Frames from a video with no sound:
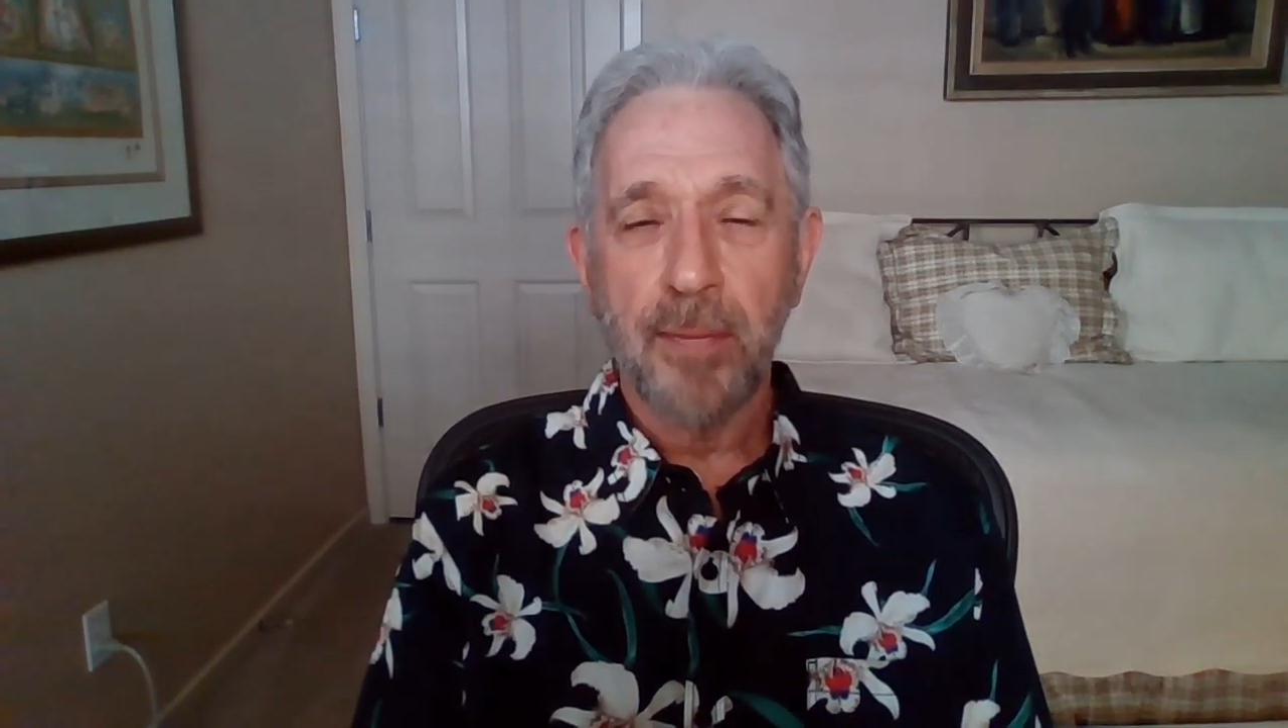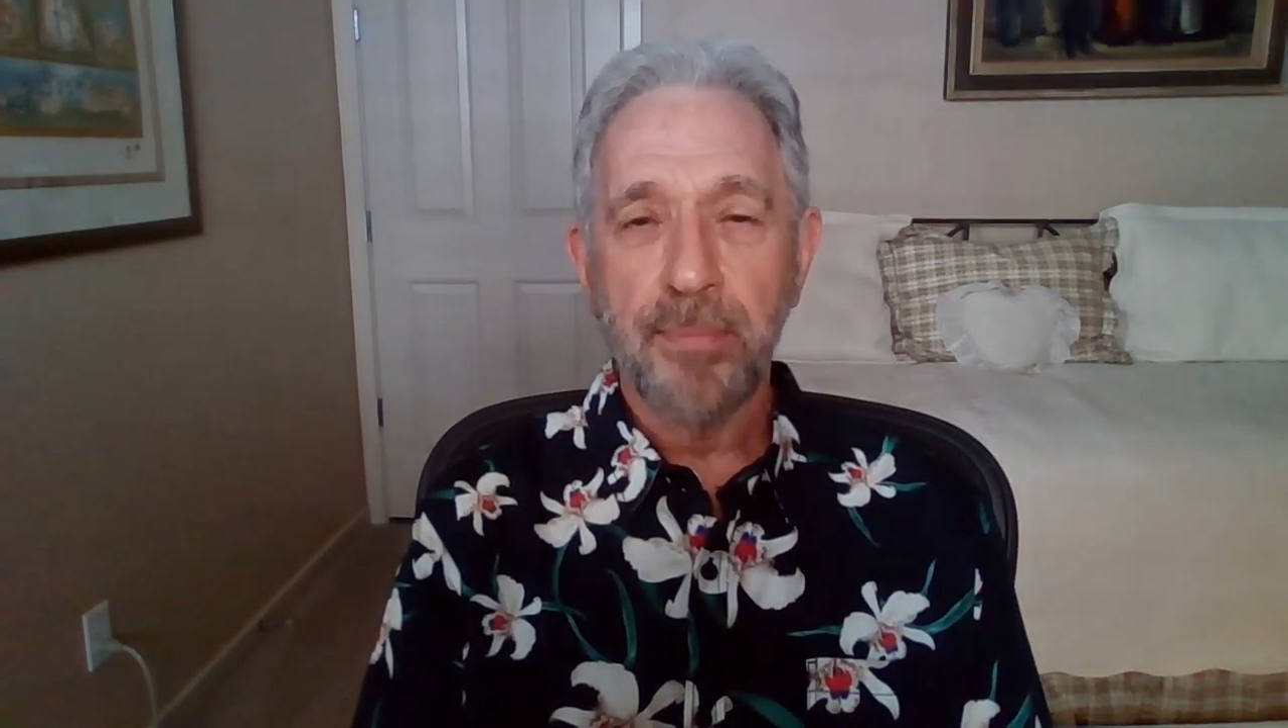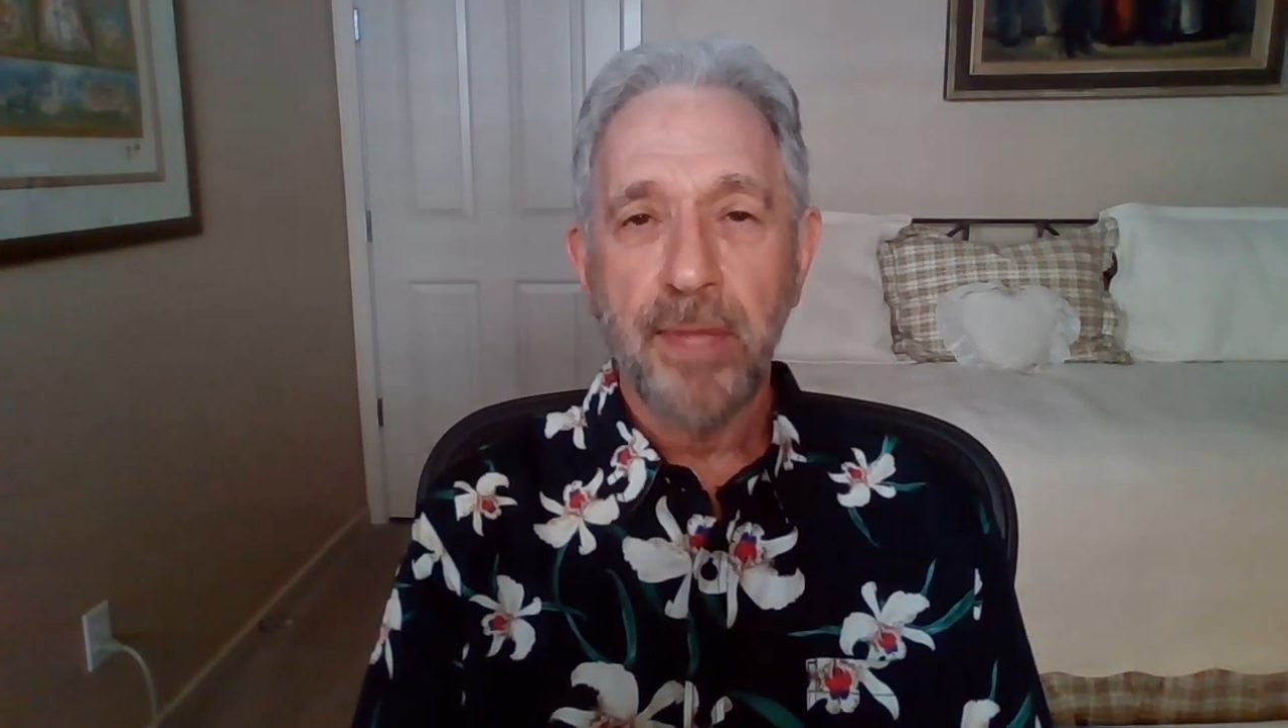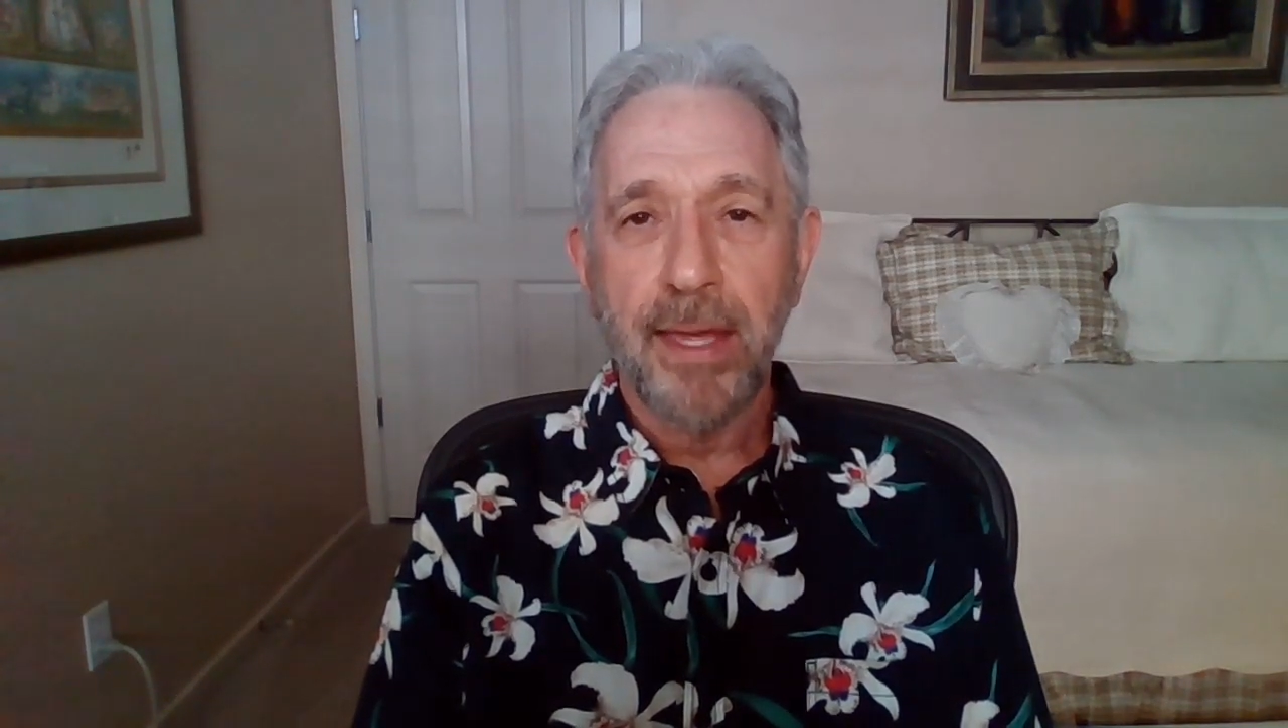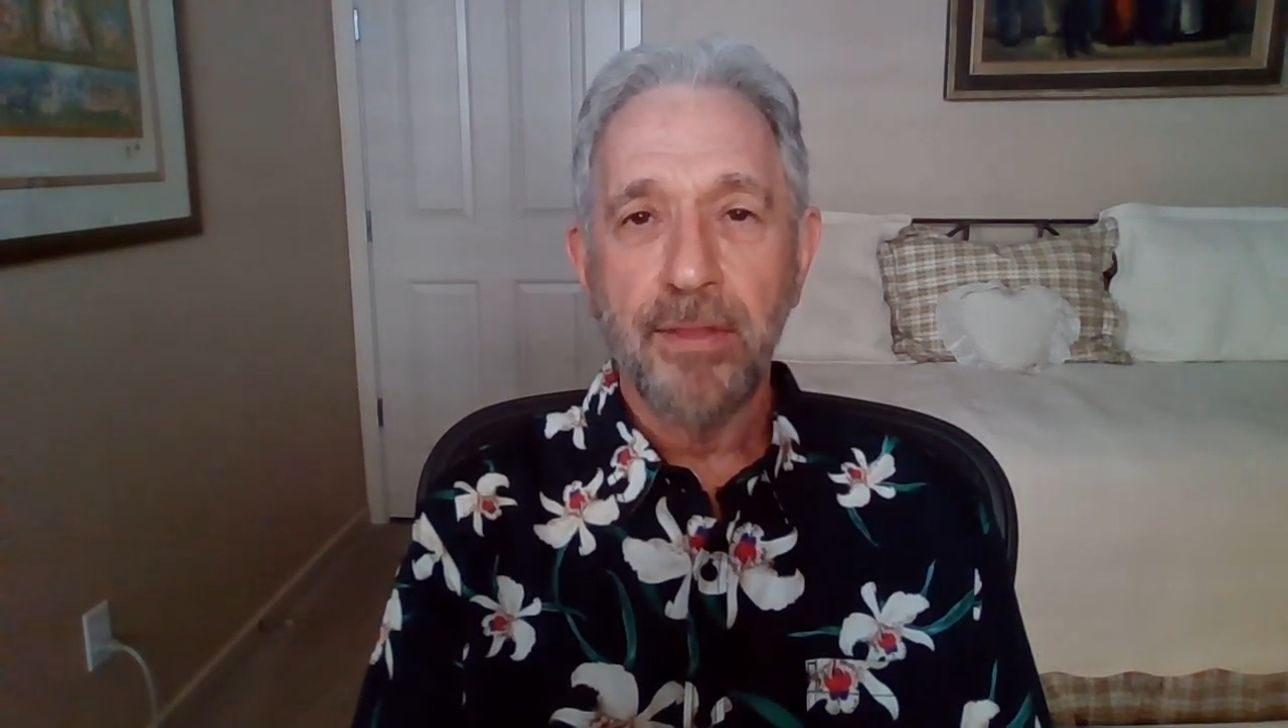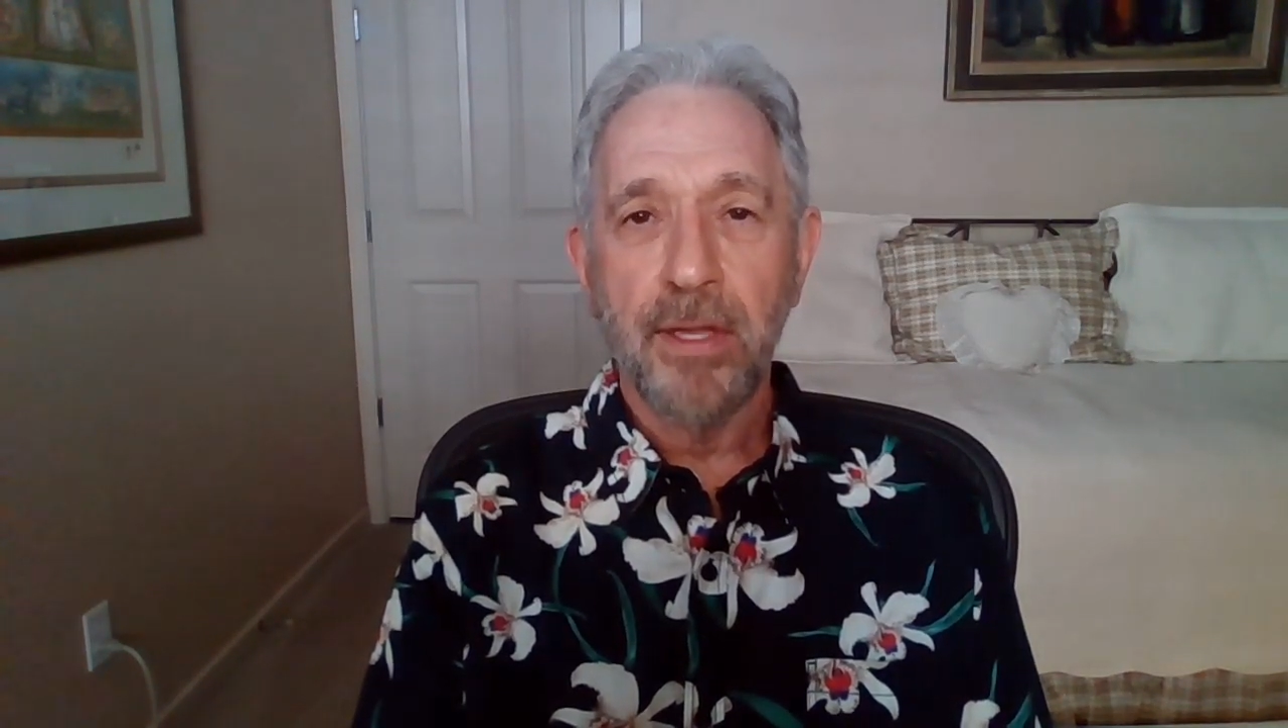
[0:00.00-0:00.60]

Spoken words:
up the head,